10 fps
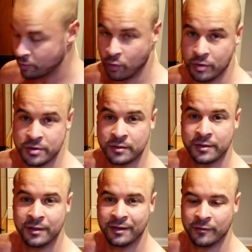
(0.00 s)
worst
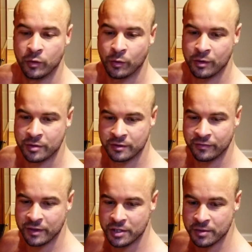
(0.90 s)
of the worst
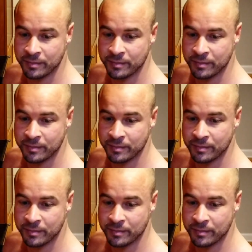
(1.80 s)
fish,